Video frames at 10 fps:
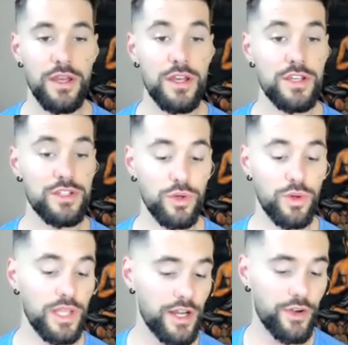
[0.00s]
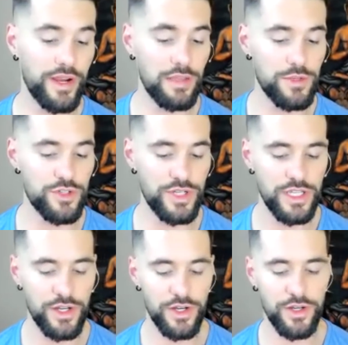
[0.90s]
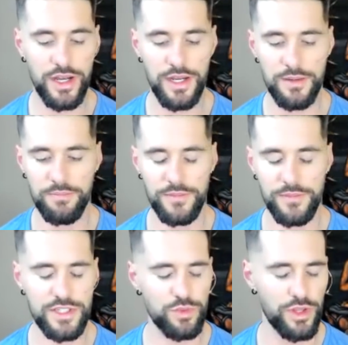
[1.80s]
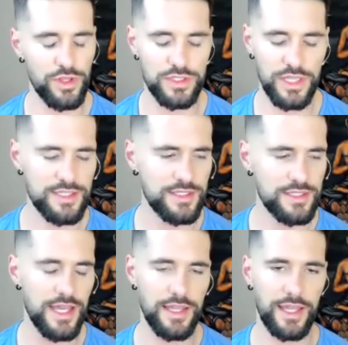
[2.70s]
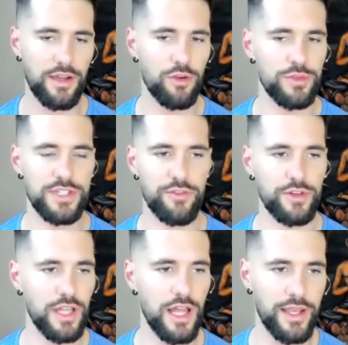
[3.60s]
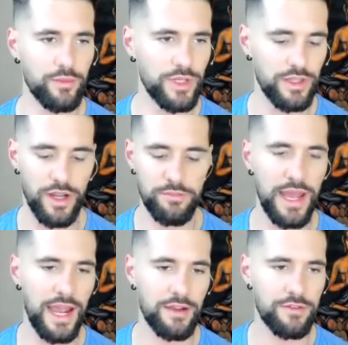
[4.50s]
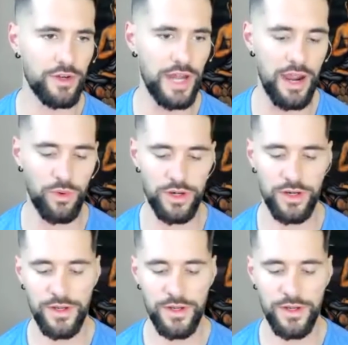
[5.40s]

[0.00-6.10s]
So a lot of great imagery here. Um, this is one of those lessons that like almost every line we could unpack for an hour.